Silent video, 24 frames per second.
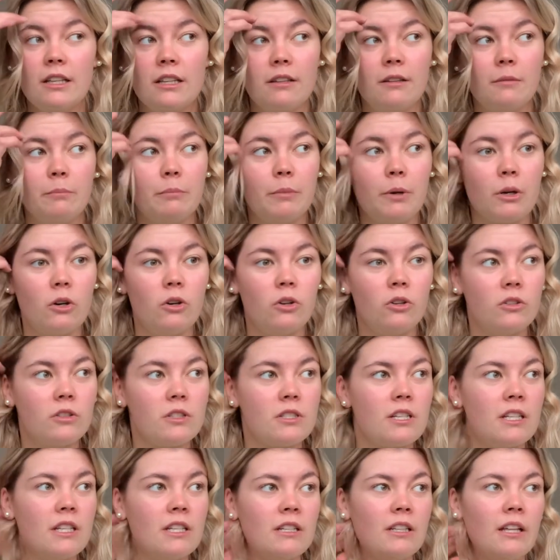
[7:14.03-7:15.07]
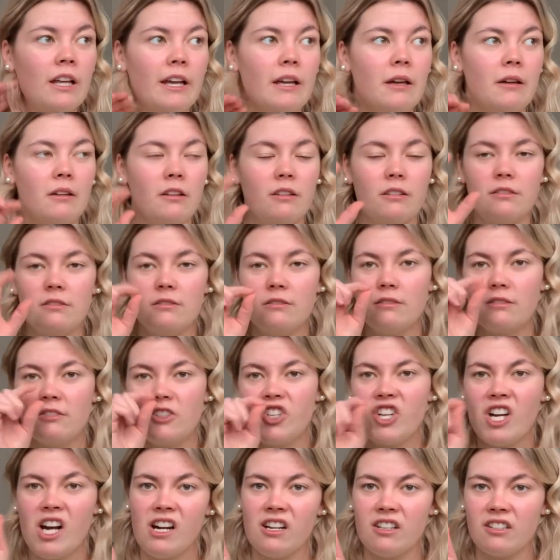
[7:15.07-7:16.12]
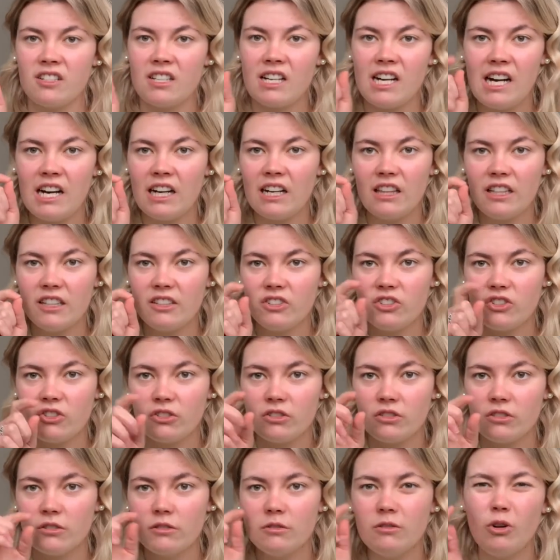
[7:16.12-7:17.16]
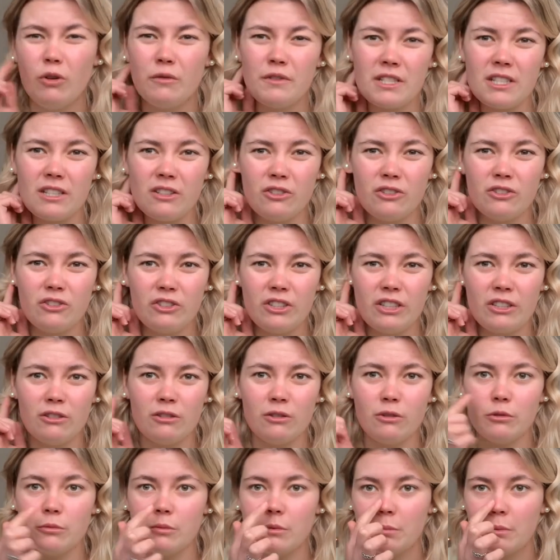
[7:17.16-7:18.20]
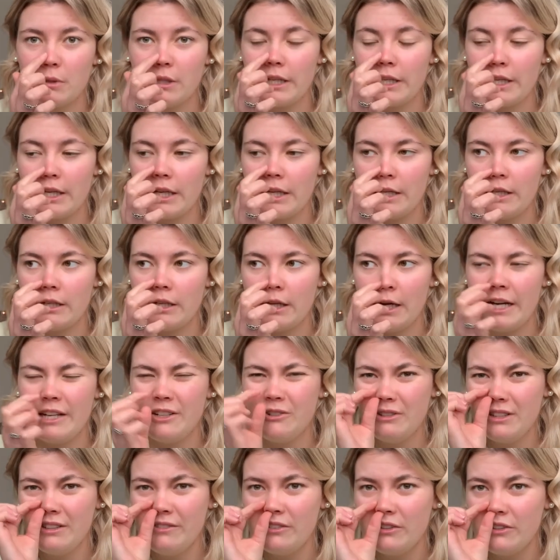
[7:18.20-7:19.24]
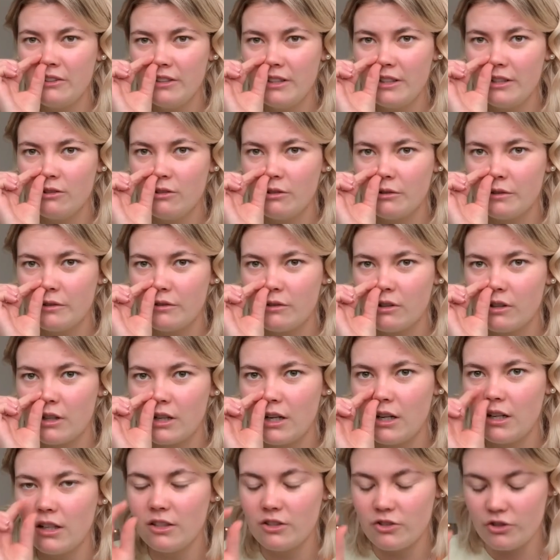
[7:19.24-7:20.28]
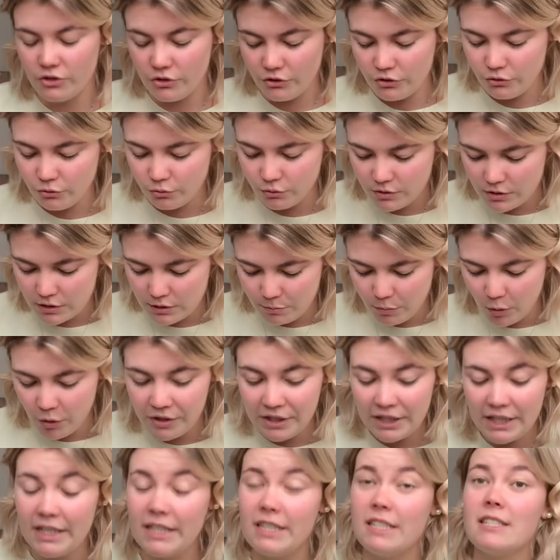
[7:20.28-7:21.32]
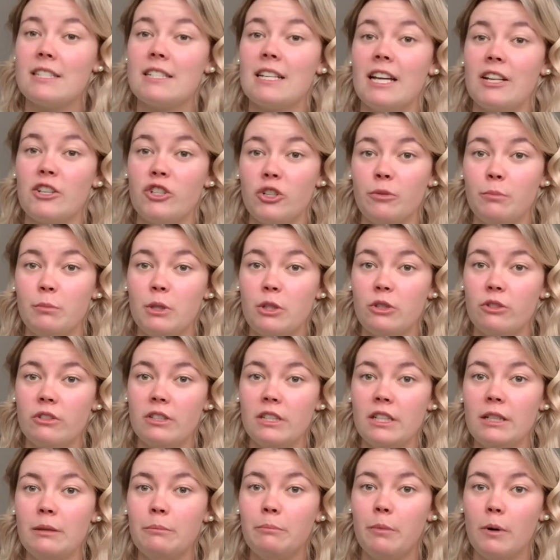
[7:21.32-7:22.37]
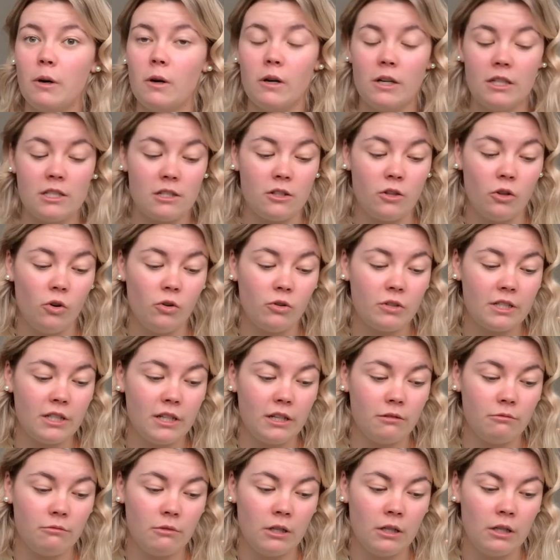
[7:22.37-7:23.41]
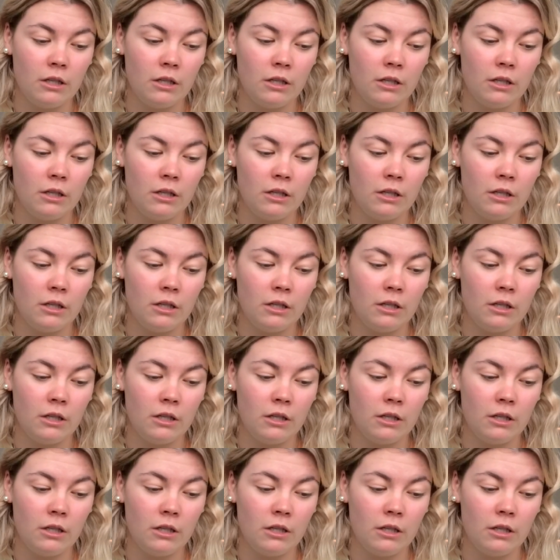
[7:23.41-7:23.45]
because it, like, shatters cartilage, or obviously not in your earlobes, but, like, in, I don't even really know if you've got cartilage in your nose. The point is, I shouldn't be doing it, but it's lockdown.